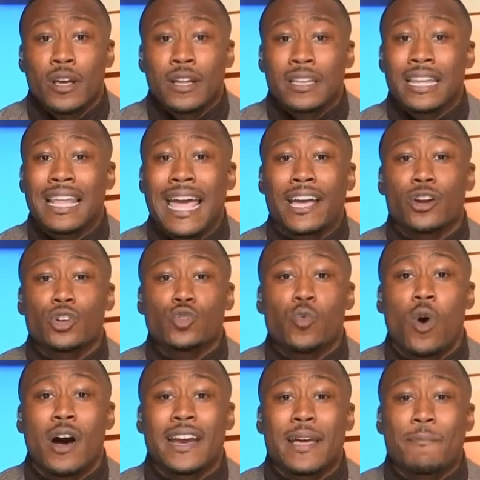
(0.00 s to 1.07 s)
The Lakers
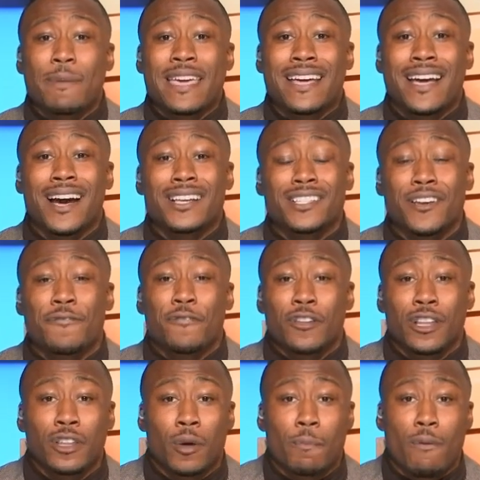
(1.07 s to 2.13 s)
won it because of
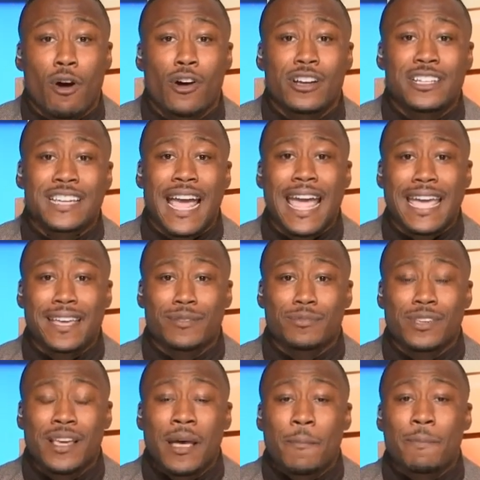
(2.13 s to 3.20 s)
LeBron James,
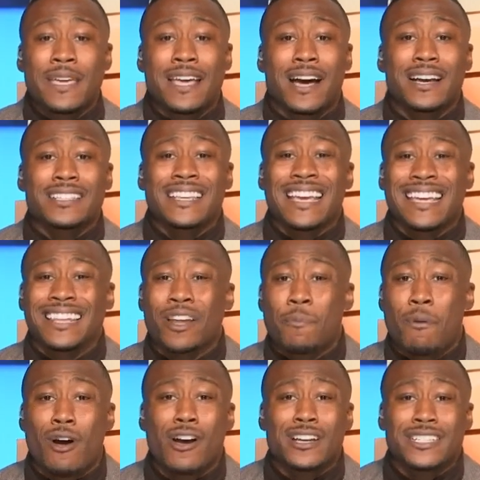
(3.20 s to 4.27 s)
because
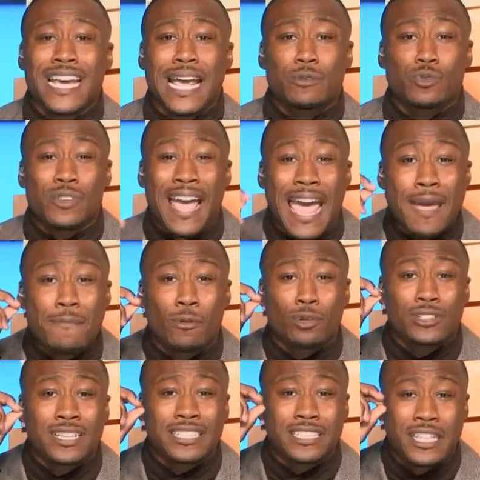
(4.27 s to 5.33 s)
LeBron James was able
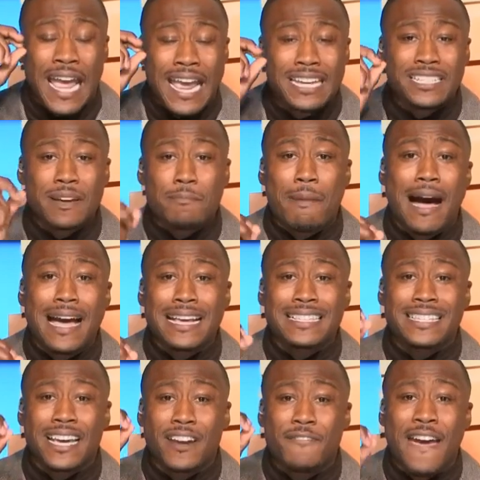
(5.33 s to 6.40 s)
to change the
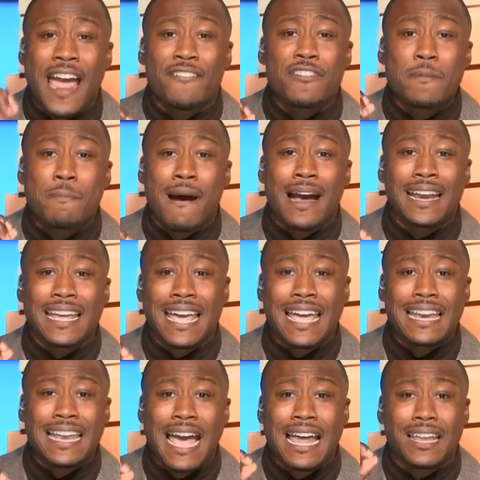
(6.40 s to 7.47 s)
mindset of everybody
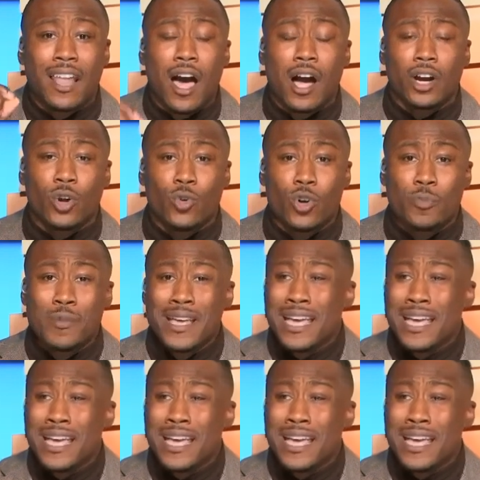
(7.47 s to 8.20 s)
in that locker room.